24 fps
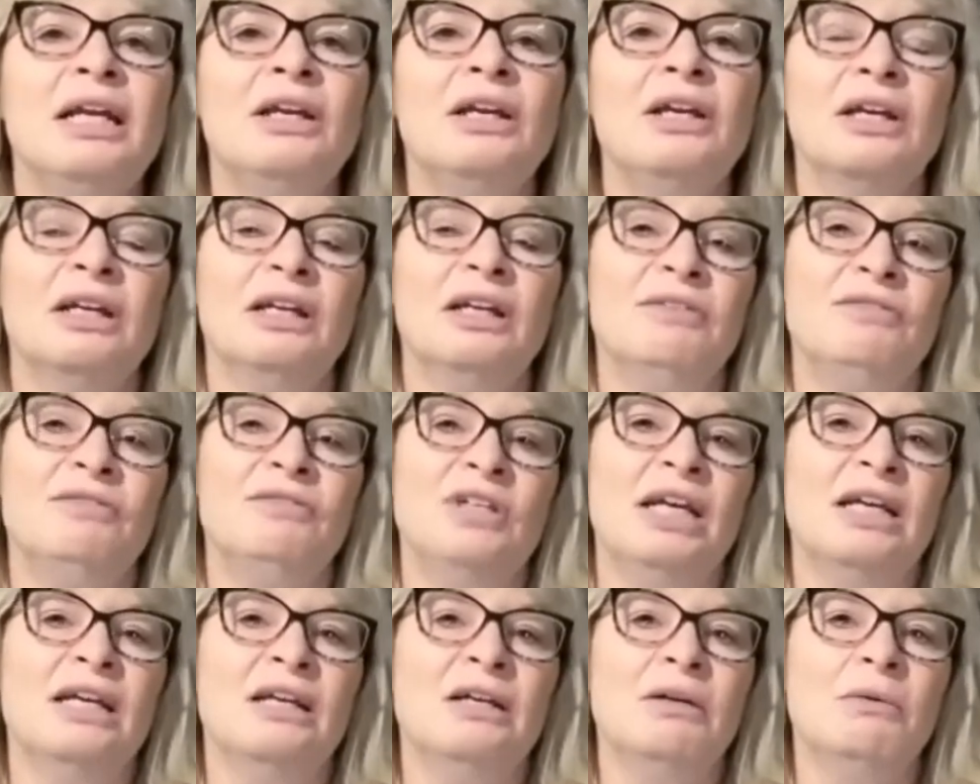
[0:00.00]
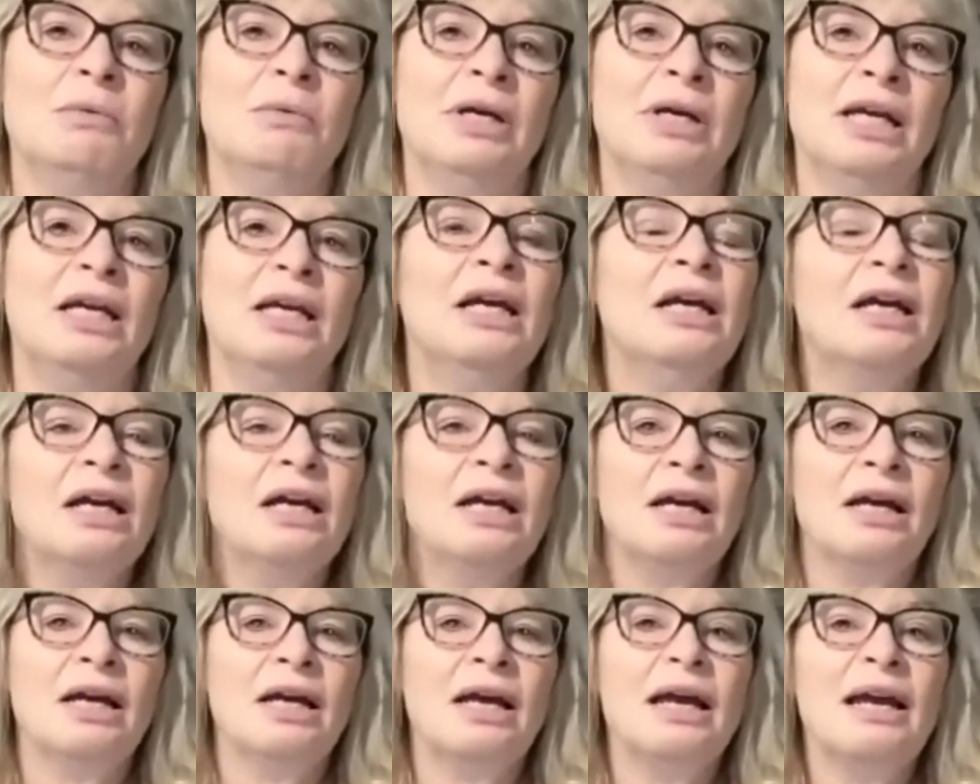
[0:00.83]
He could have taken away
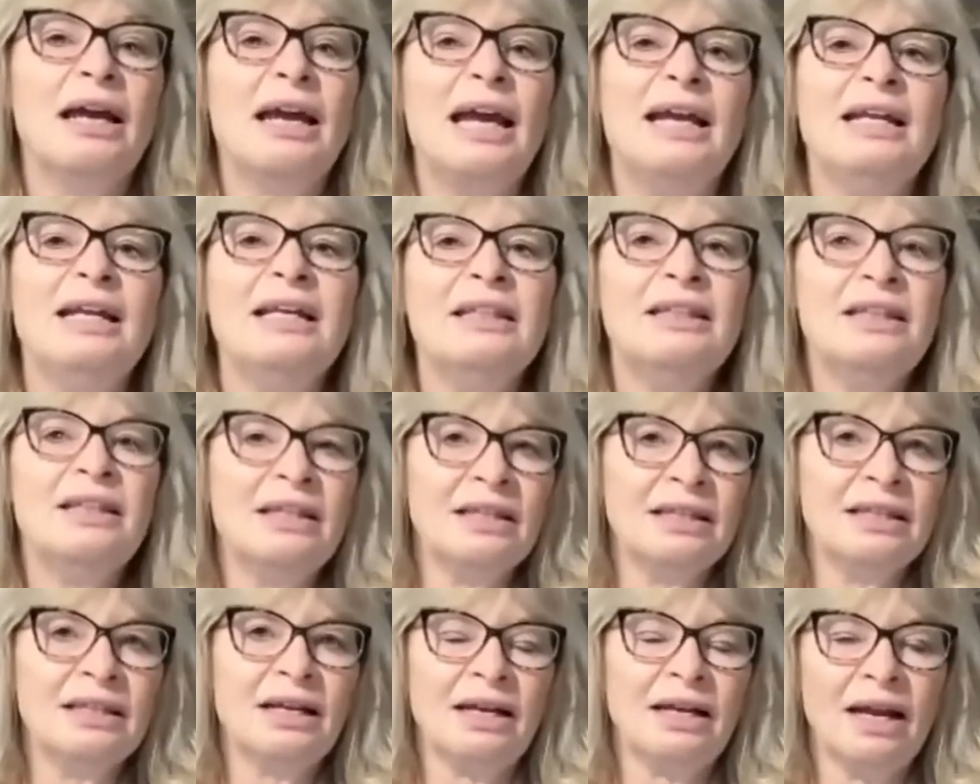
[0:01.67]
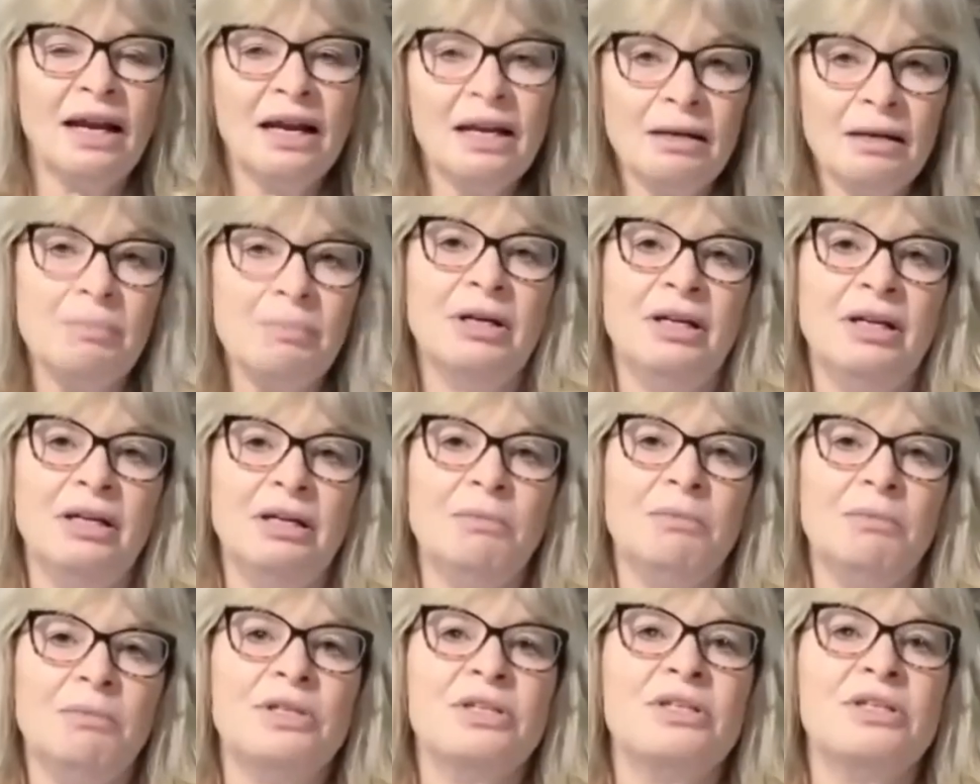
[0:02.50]
anything that
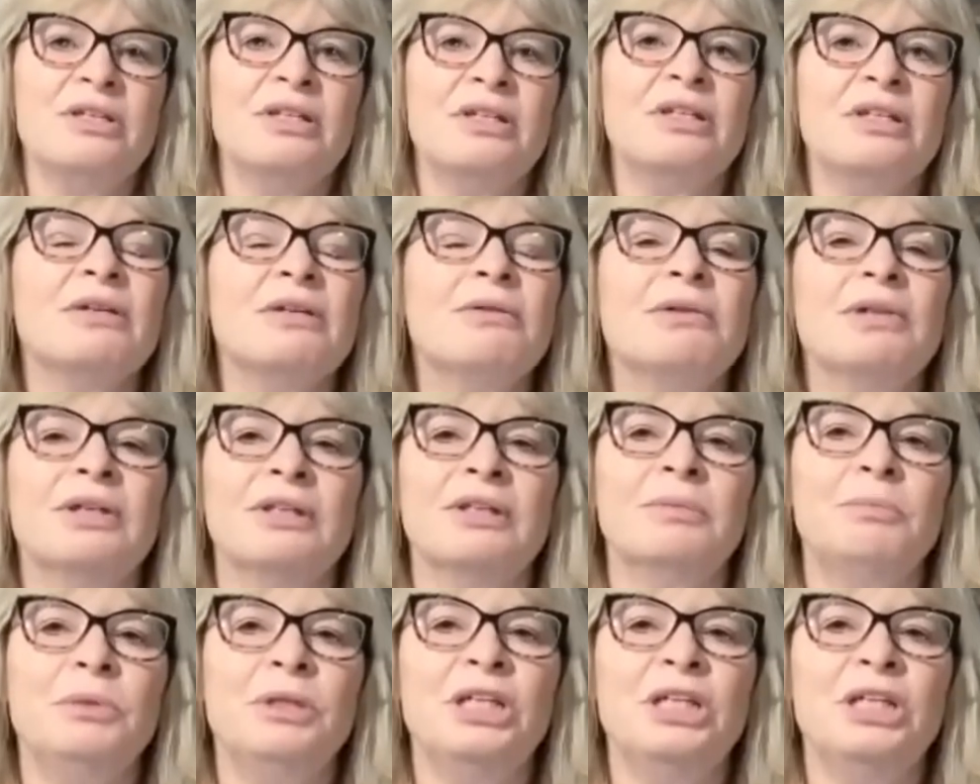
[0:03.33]
anybody was dealing with,